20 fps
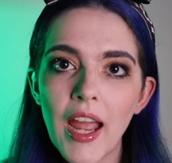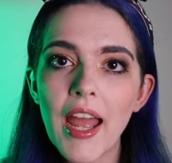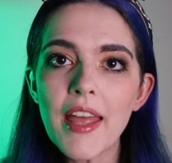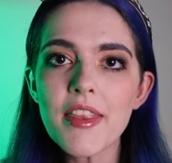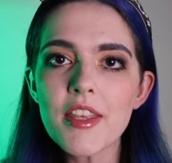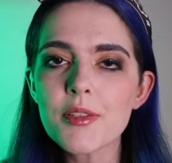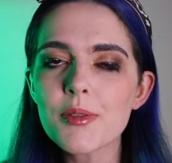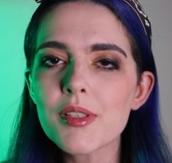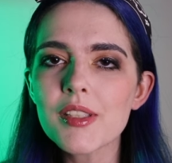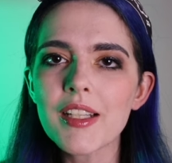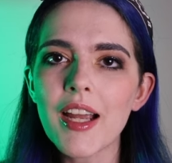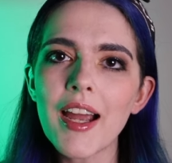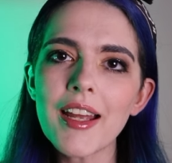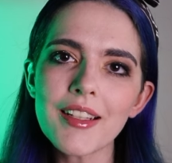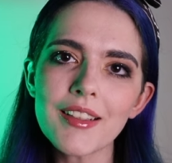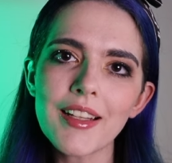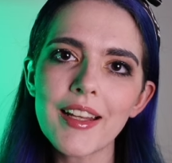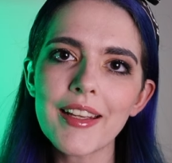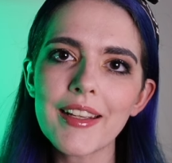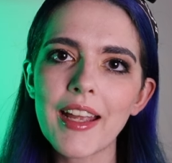And this was
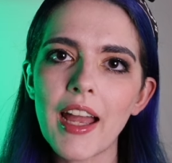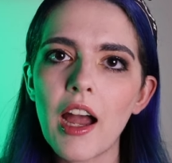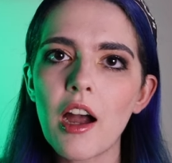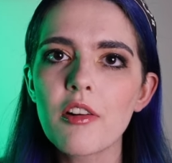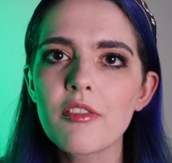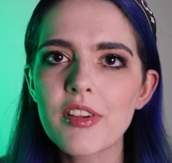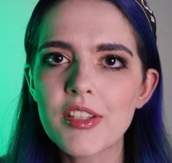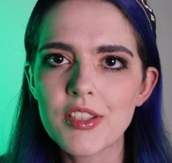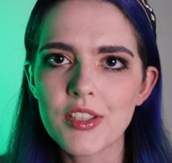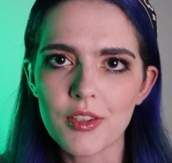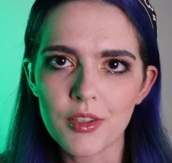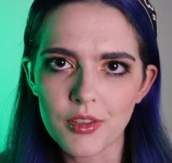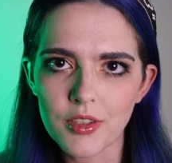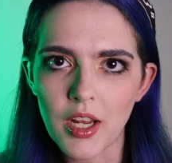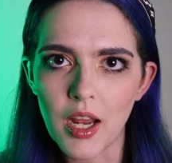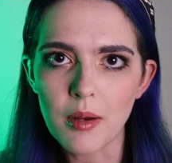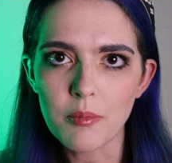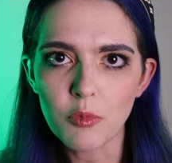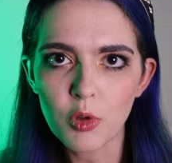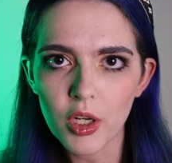kind of like how visitor
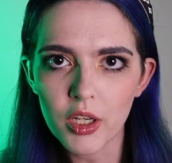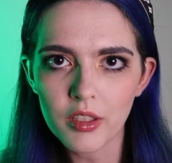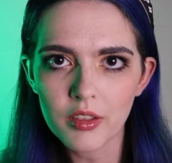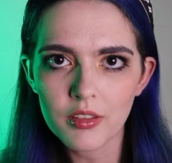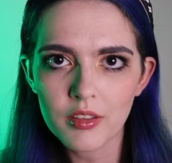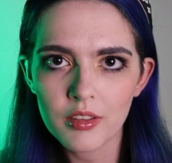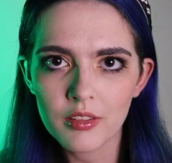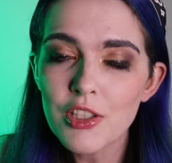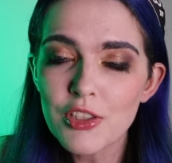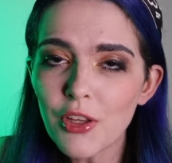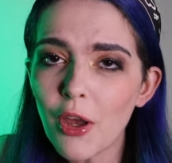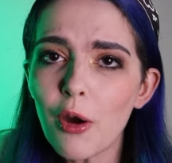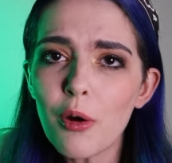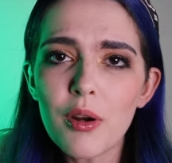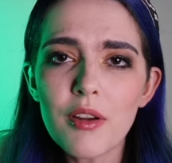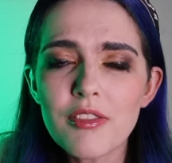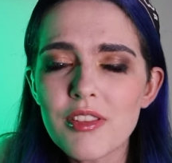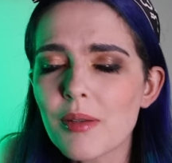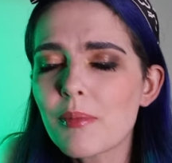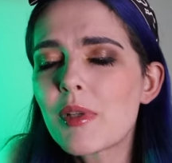time worked. So
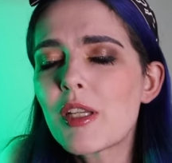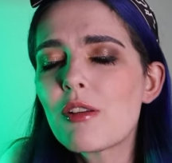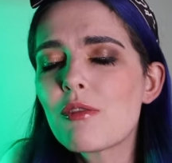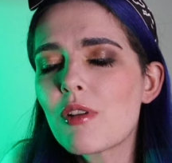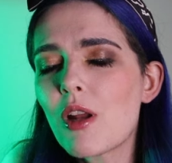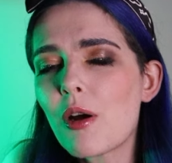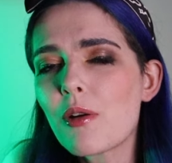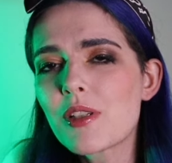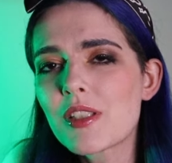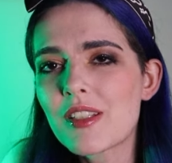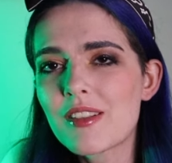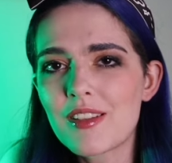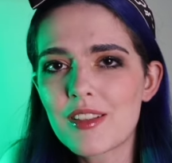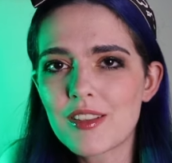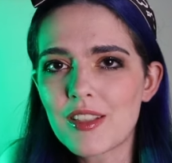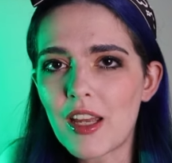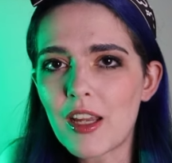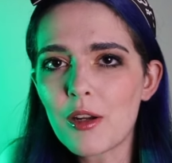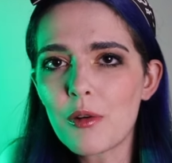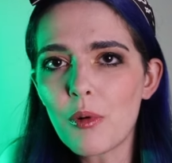if someone you know is in the
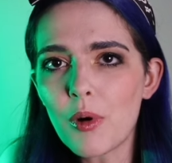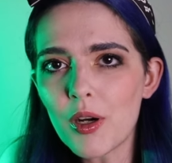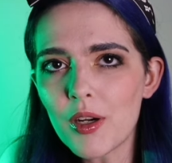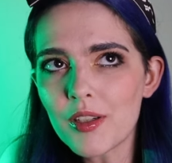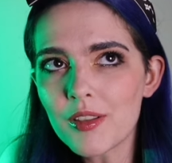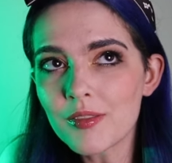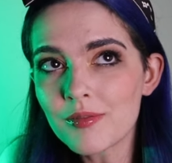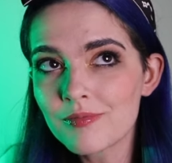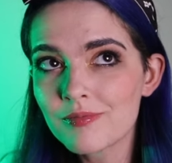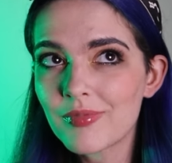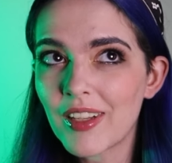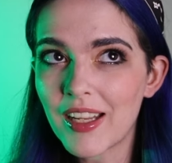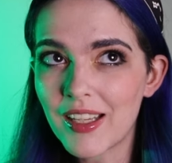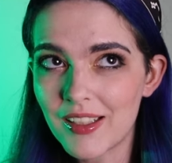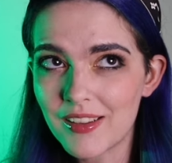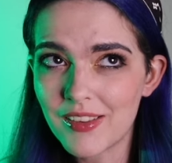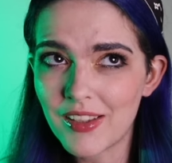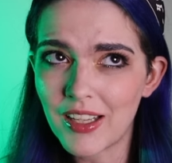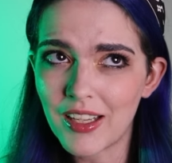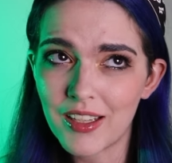psych ward,
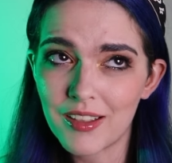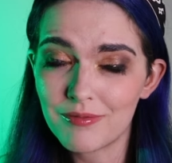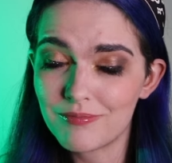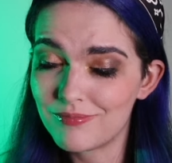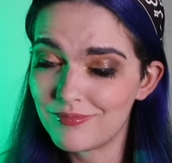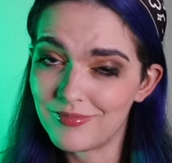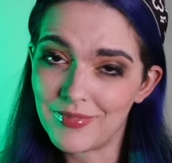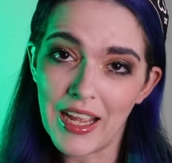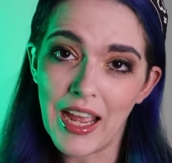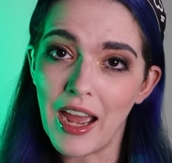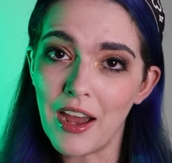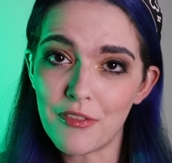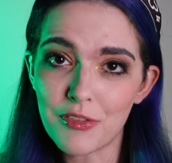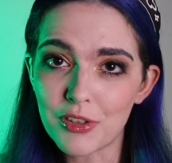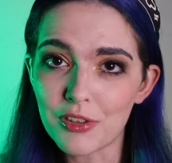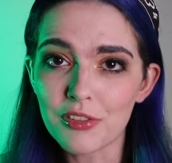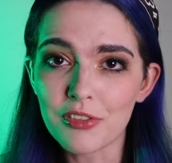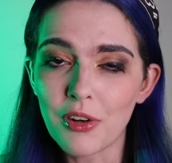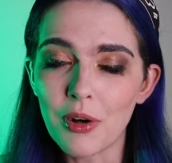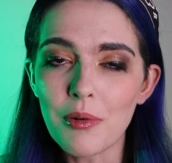and they have
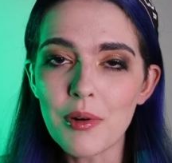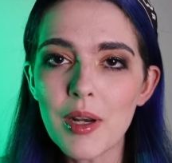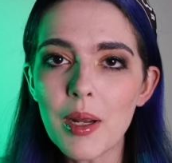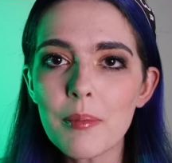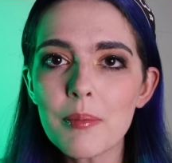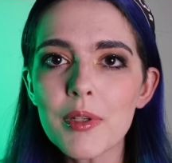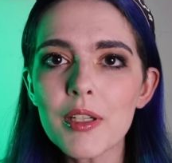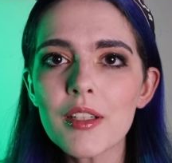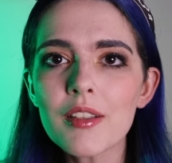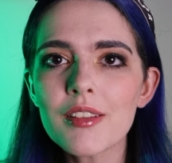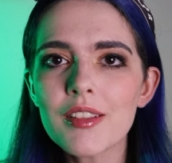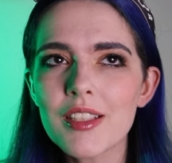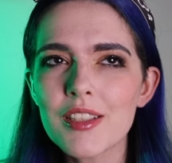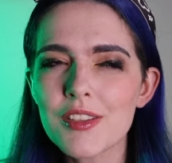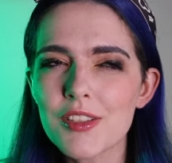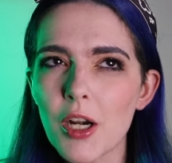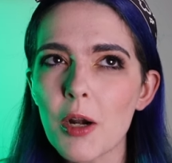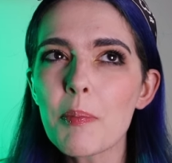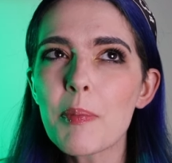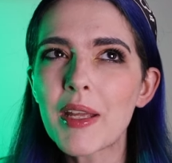your phone number, then
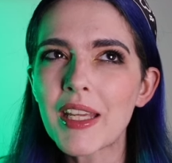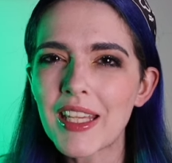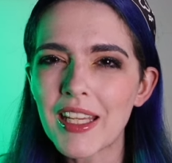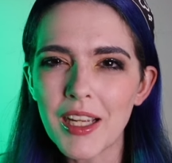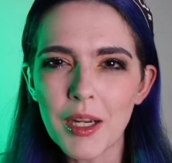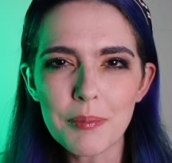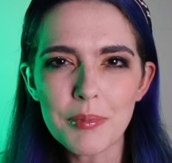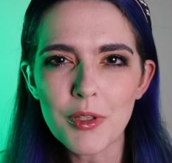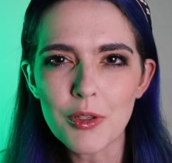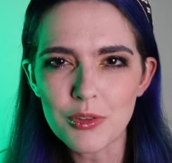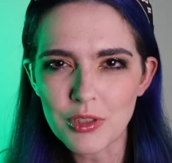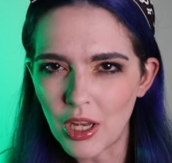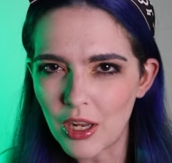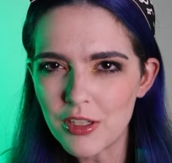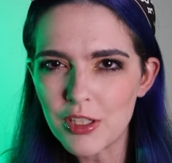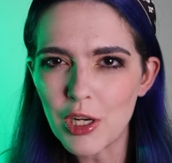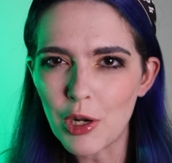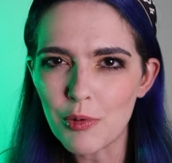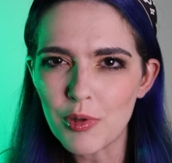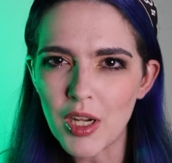start picking up those
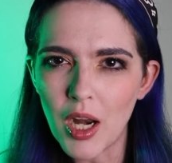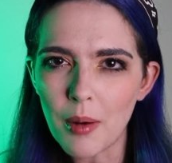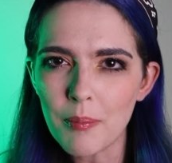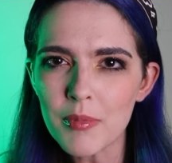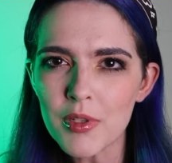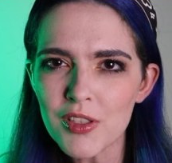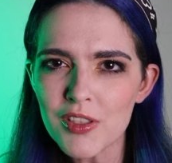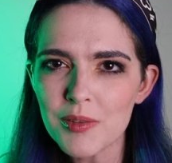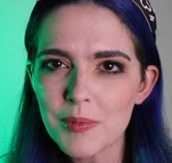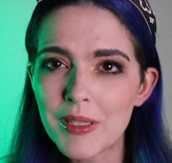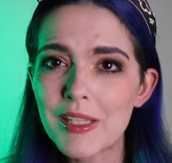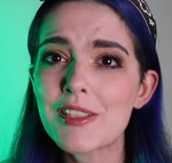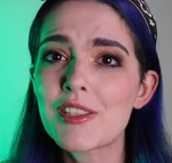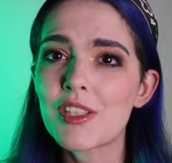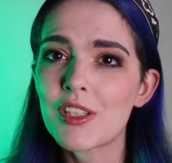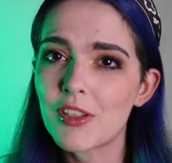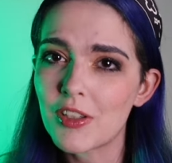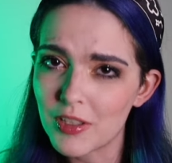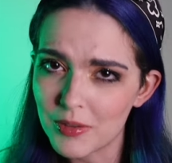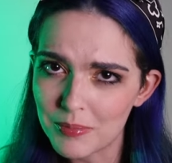unknown numbers because
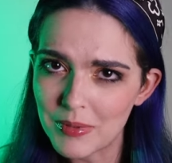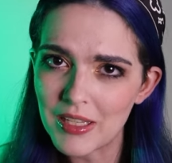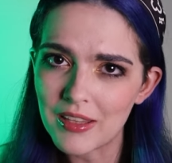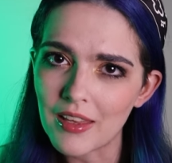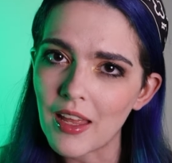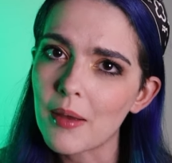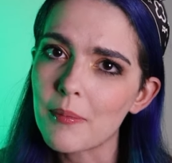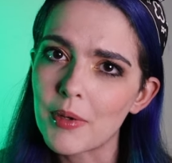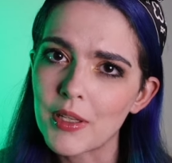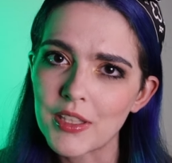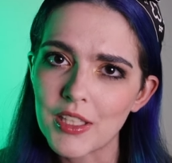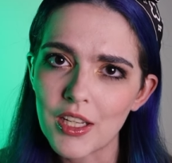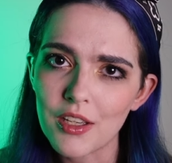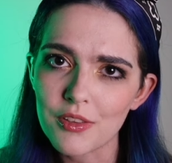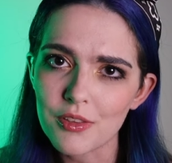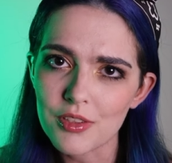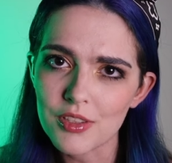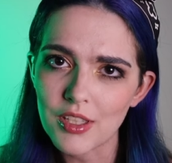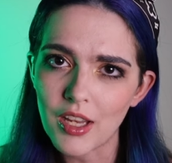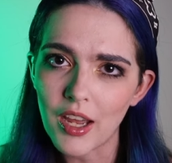it could be them on the
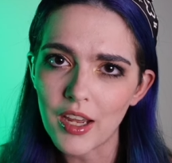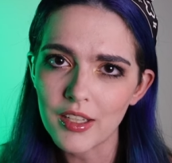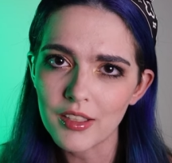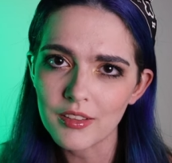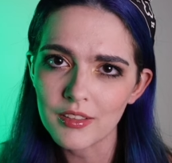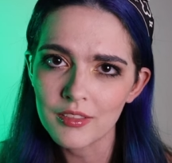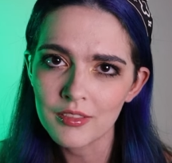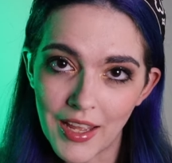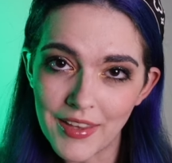other side.